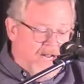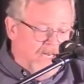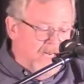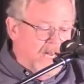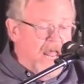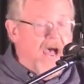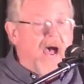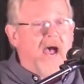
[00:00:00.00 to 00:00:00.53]

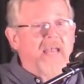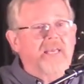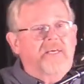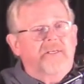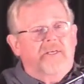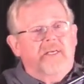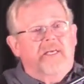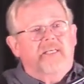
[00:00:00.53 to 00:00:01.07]

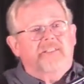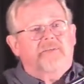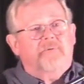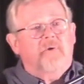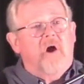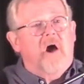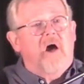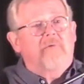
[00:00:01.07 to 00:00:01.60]
Lion is
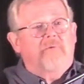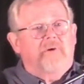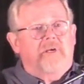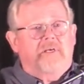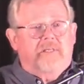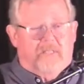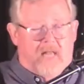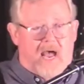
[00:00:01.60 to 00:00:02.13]

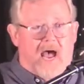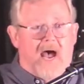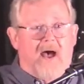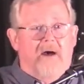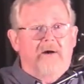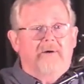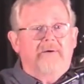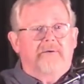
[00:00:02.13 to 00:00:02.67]
roaring
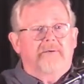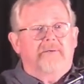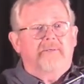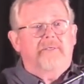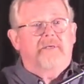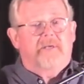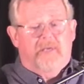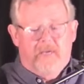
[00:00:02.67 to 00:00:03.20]

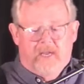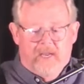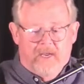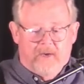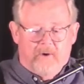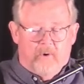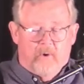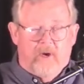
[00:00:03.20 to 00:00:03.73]

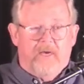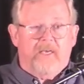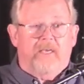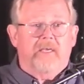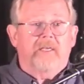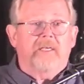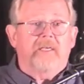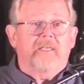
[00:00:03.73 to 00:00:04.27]
loud,
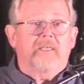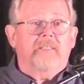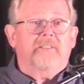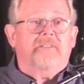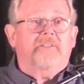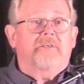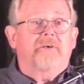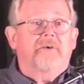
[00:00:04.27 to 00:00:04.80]
cricket
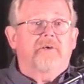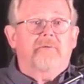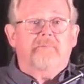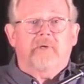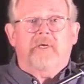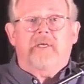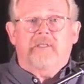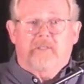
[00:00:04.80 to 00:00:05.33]
is
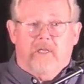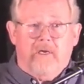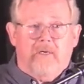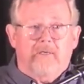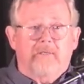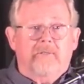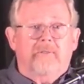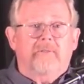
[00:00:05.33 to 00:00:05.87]
chirring
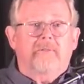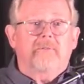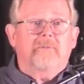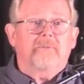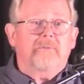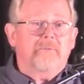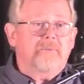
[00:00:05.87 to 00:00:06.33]
low.